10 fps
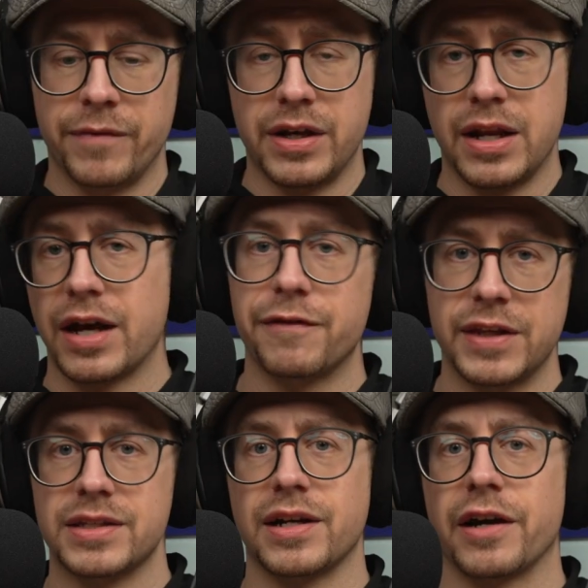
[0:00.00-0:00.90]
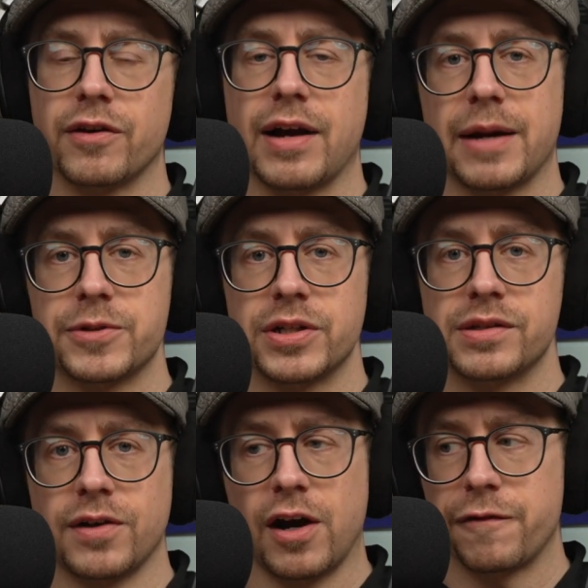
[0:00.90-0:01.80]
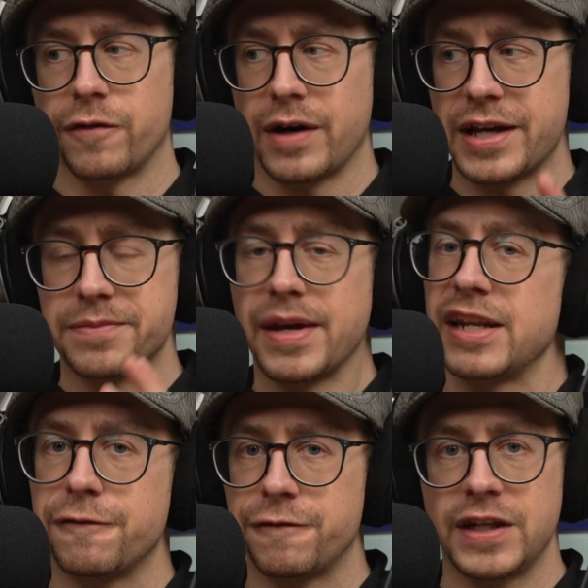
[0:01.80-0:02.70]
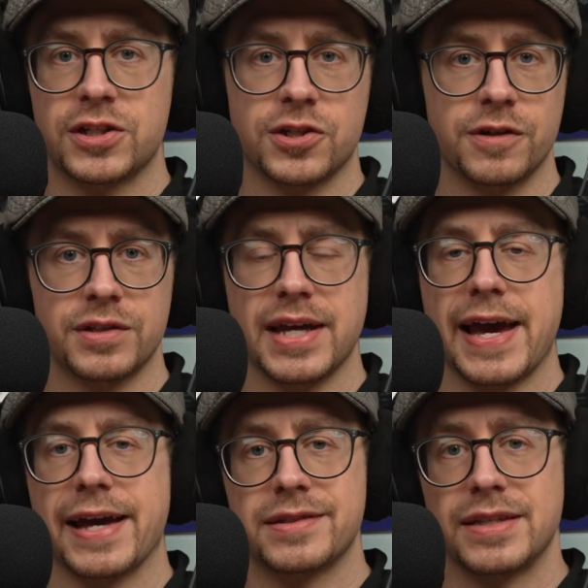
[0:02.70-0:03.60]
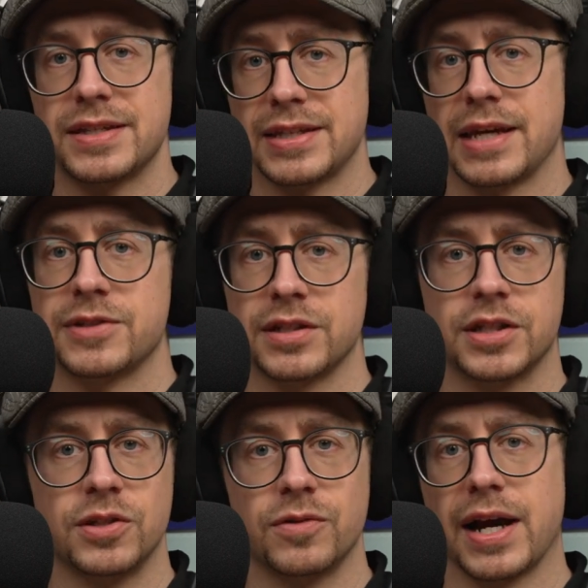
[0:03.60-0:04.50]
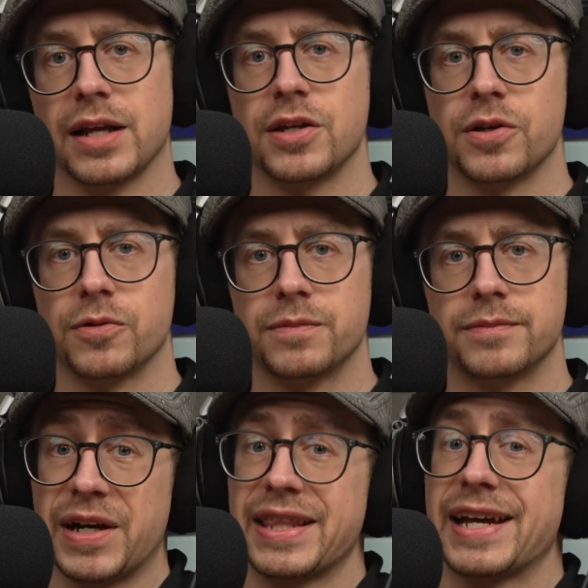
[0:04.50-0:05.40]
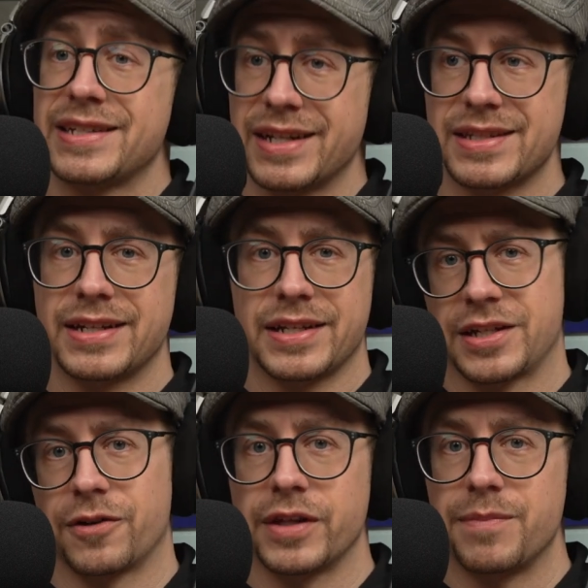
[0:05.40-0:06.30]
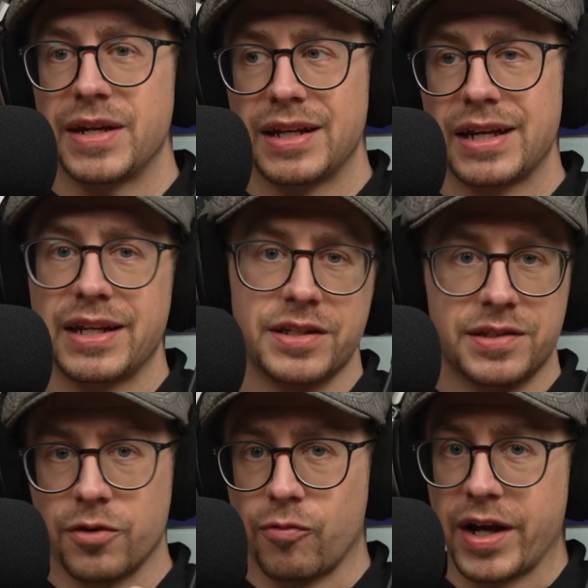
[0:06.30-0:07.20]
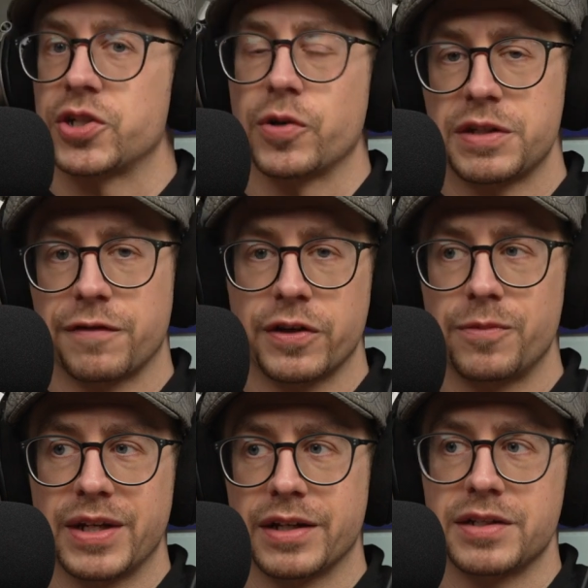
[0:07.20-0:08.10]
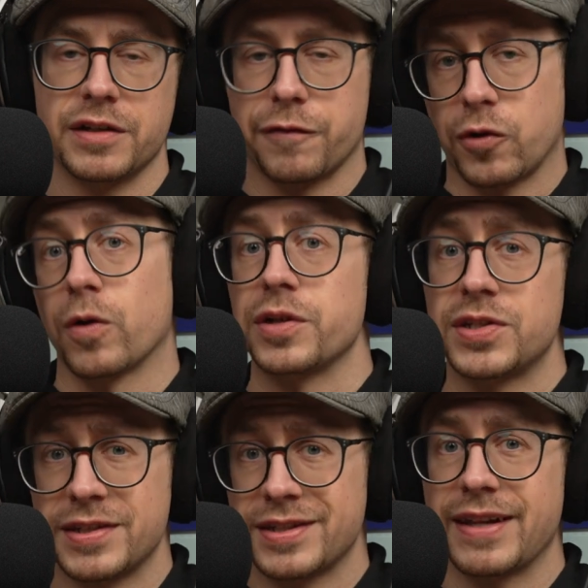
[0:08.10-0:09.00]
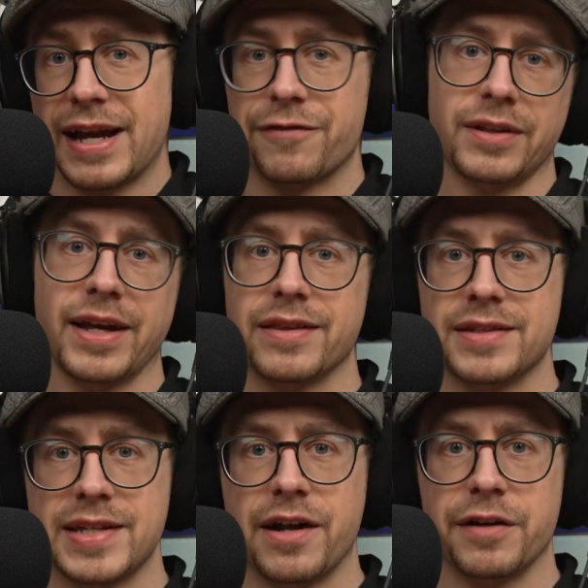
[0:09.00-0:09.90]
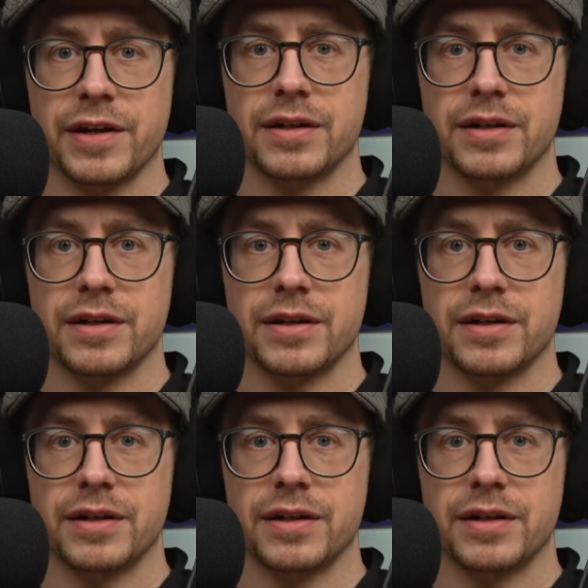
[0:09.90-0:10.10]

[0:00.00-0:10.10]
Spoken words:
none of these other options offer as many features as the Samson Q9U. But that doesn't necessarily mean it is the right choice for you because, of course, you still have to like the sound of it.